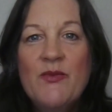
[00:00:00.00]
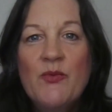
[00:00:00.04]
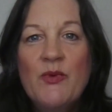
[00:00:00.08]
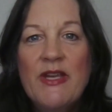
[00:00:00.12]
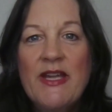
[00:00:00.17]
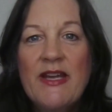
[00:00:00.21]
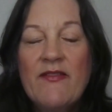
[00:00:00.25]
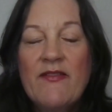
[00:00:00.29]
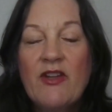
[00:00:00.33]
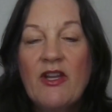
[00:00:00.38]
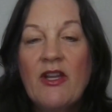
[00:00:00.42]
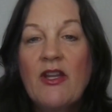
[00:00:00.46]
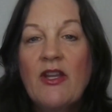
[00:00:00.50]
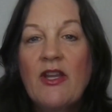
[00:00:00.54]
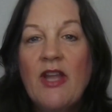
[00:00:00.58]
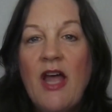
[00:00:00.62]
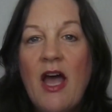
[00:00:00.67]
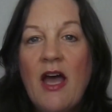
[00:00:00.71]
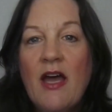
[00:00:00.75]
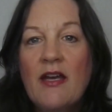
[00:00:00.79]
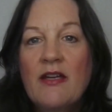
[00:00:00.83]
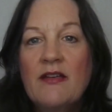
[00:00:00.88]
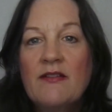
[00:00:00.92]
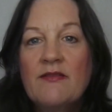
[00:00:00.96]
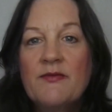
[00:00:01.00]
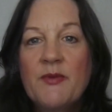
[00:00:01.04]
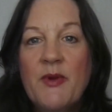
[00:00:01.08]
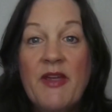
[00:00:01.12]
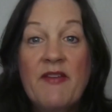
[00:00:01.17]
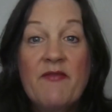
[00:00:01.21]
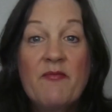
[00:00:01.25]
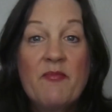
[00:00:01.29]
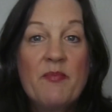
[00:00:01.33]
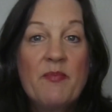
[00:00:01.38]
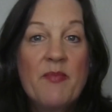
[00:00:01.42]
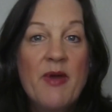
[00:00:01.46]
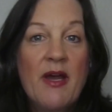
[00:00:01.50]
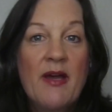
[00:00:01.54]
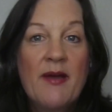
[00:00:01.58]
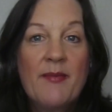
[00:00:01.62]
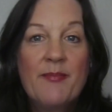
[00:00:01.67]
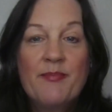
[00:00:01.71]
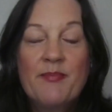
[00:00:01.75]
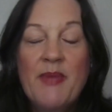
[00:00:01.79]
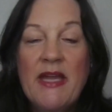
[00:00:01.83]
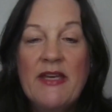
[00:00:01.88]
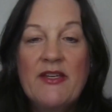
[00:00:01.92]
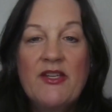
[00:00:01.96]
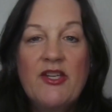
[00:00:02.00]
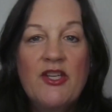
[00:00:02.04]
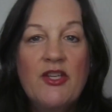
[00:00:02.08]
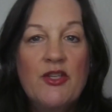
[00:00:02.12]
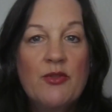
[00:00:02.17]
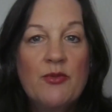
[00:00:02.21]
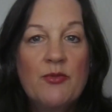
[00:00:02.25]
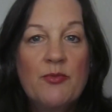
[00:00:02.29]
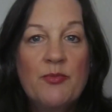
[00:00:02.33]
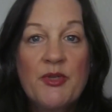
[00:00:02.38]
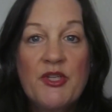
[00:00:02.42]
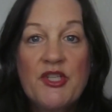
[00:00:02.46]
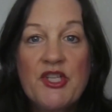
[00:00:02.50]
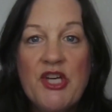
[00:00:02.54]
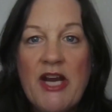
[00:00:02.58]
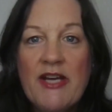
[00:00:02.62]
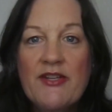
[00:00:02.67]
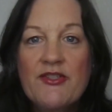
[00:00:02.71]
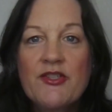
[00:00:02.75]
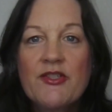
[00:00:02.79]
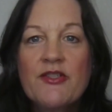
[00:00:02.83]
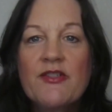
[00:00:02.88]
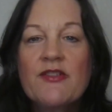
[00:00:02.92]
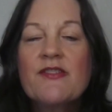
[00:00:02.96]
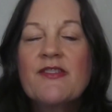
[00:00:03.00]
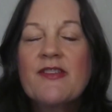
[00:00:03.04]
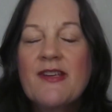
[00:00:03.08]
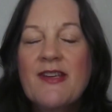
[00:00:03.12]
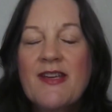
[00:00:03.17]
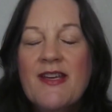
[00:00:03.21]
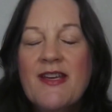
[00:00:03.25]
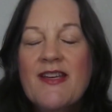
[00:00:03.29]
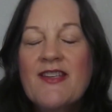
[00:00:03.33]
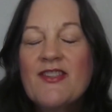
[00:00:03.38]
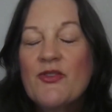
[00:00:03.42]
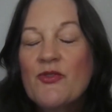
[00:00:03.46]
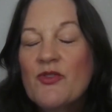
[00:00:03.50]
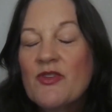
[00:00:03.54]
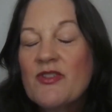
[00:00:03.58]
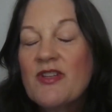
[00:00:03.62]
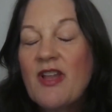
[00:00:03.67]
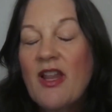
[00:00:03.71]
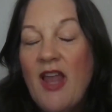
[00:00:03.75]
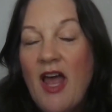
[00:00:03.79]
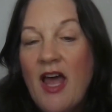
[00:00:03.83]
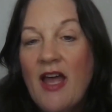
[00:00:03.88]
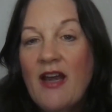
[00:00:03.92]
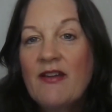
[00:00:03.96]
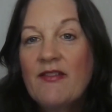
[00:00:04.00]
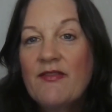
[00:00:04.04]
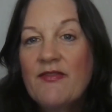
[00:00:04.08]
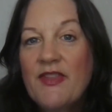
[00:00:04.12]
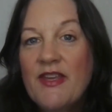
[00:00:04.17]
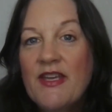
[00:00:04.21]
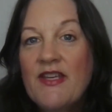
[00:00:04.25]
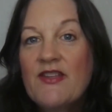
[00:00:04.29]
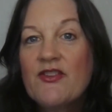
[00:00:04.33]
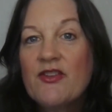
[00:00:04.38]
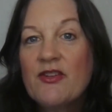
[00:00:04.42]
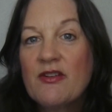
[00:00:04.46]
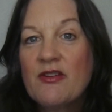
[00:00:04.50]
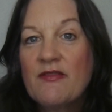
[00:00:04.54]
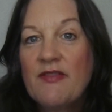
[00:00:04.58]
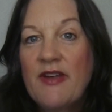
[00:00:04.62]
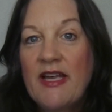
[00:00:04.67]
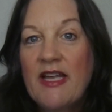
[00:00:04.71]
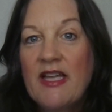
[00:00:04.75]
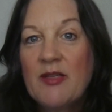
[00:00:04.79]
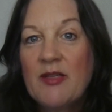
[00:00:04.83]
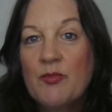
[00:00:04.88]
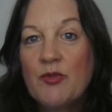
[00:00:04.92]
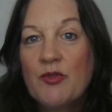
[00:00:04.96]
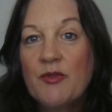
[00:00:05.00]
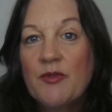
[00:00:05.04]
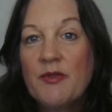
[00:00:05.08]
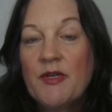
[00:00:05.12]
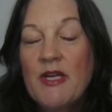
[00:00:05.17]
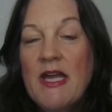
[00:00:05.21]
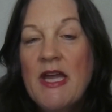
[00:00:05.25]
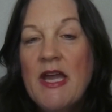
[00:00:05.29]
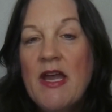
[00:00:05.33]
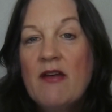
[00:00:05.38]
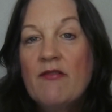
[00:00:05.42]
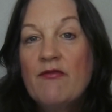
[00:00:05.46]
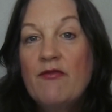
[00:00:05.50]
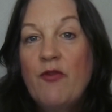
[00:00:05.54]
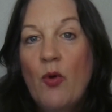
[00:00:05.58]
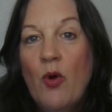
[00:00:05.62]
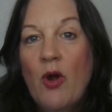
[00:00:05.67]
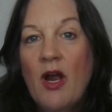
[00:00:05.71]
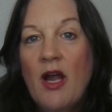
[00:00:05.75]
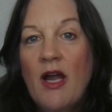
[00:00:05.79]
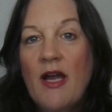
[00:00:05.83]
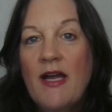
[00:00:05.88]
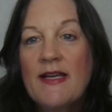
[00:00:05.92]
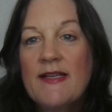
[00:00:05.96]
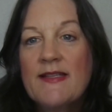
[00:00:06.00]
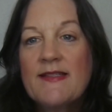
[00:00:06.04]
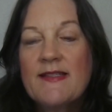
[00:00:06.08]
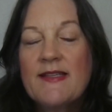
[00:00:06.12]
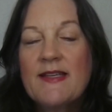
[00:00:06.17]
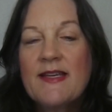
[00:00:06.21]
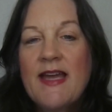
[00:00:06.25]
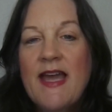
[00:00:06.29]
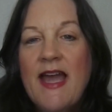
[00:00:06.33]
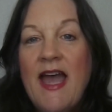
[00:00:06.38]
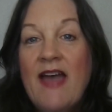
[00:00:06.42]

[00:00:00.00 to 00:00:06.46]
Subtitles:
We have BenQ projectors. So there's a lot of things that are available for us.